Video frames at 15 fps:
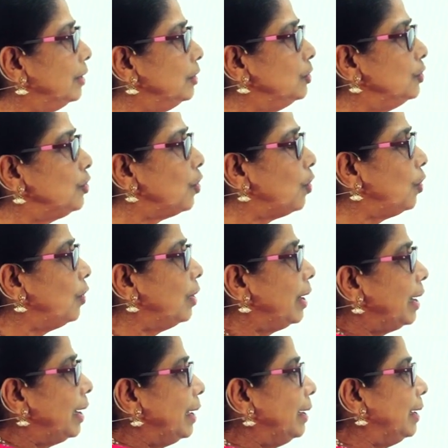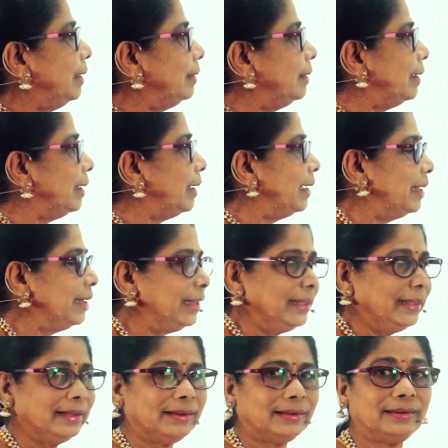You draw another line
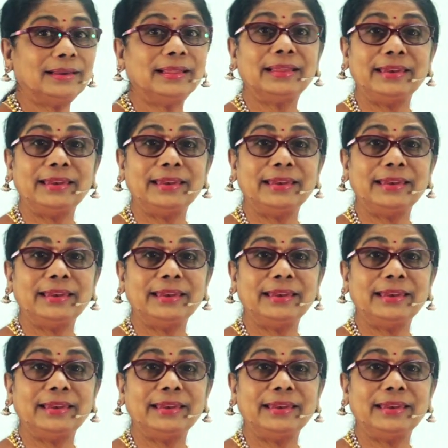here.